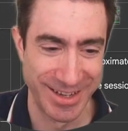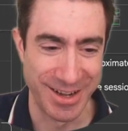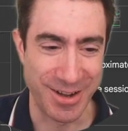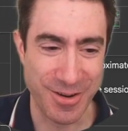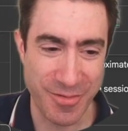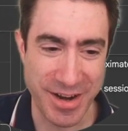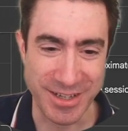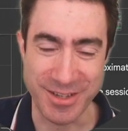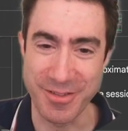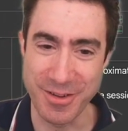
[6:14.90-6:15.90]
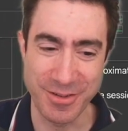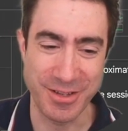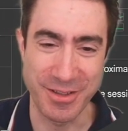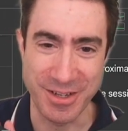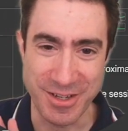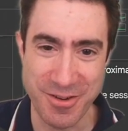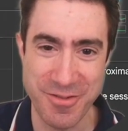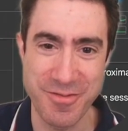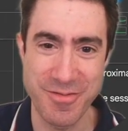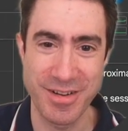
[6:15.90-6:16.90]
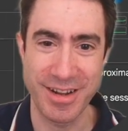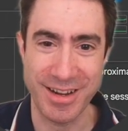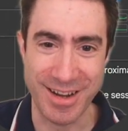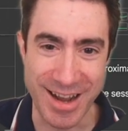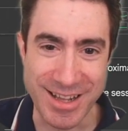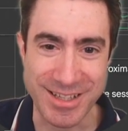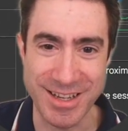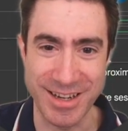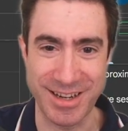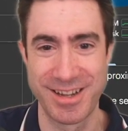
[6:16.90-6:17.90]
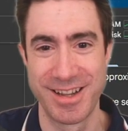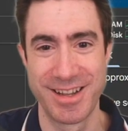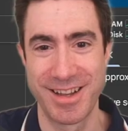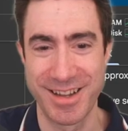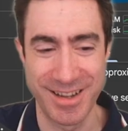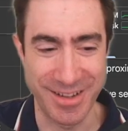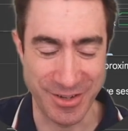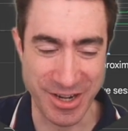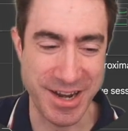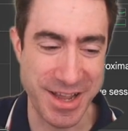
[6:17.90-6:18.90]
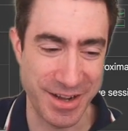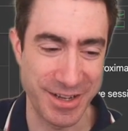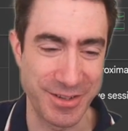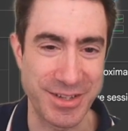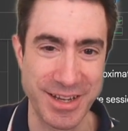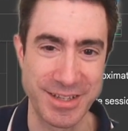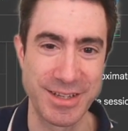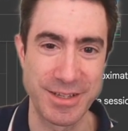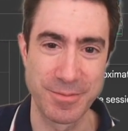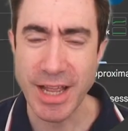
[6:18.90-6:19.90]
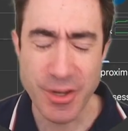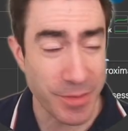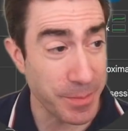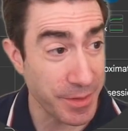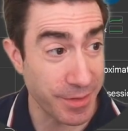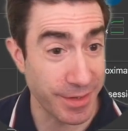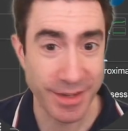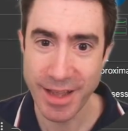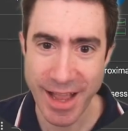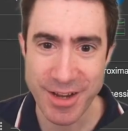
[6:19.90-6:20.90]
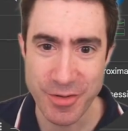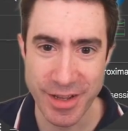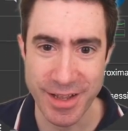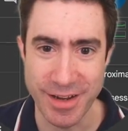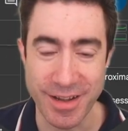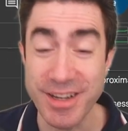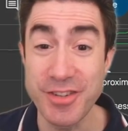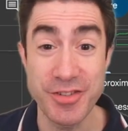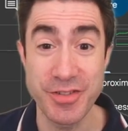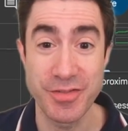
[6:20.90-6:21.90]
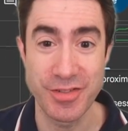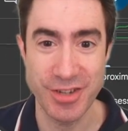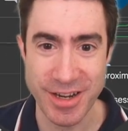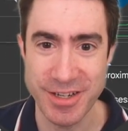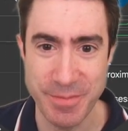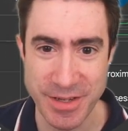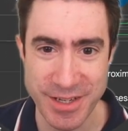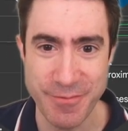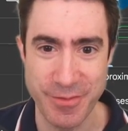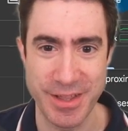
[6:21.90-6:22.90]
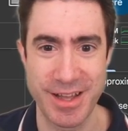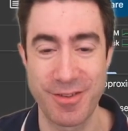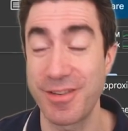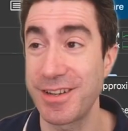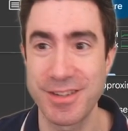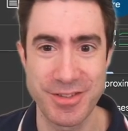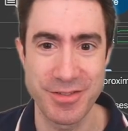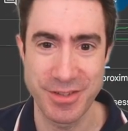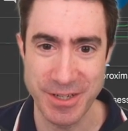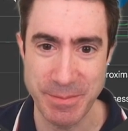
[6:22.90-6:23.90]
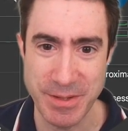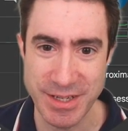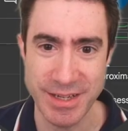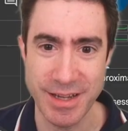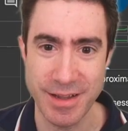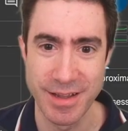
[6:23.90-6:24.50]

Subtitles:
All right, so those are the two classic Gen AI use cases. And you might be thinking, hang on, Ed, I can just use ChatGPT for that, or I can just use the GPT